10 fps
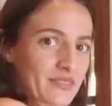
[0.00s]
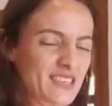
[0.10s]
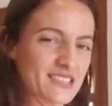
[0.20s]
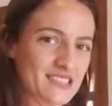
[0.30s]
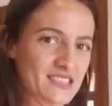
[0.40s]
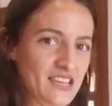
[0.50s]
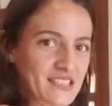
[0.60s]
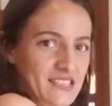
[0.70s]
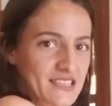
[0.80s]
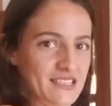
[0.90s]
This is
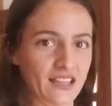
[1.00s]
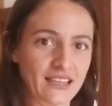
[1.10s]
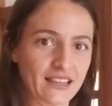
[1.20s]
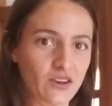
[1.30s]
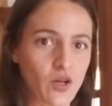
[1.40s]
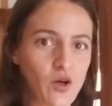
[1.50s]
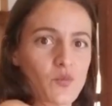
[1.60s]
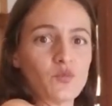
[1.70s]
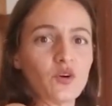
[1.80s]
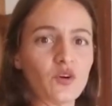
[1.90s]
just a silly
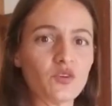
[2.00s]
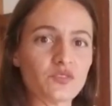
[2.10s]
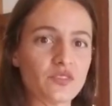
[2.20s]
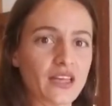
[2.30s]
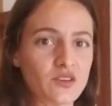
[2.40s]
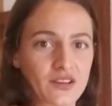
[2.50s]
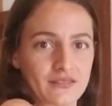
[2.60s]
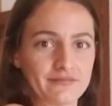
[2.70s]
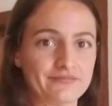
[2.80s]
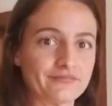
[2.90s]
little move that you
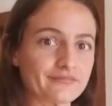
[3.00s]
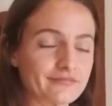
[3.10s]
can